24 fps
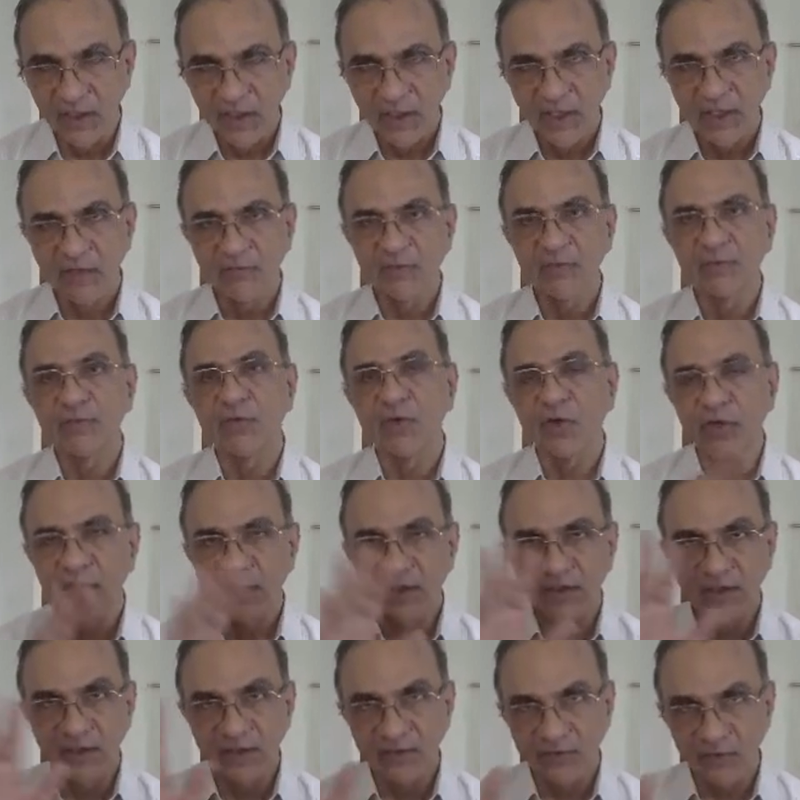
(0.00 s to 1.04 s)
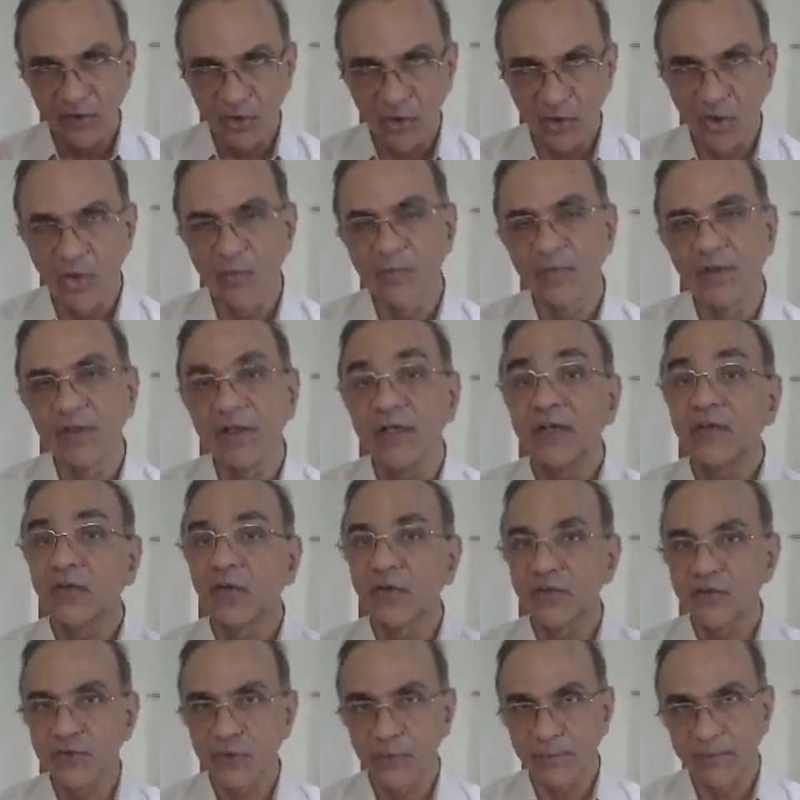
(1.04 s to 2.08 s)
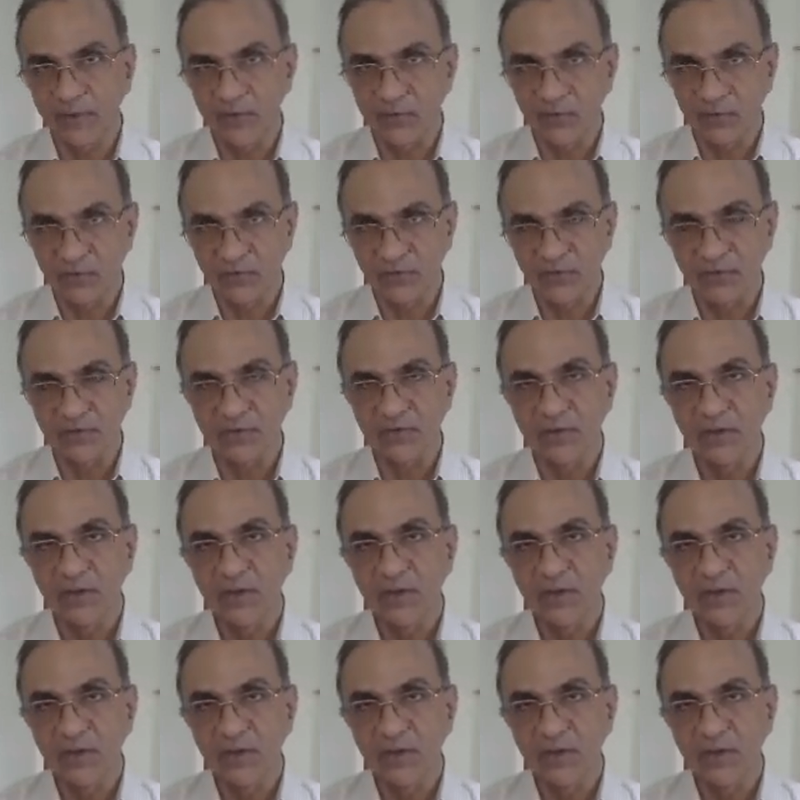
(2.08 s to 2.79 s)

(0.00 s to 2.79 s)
If the fontanelles are normal, it's osteopetrosis.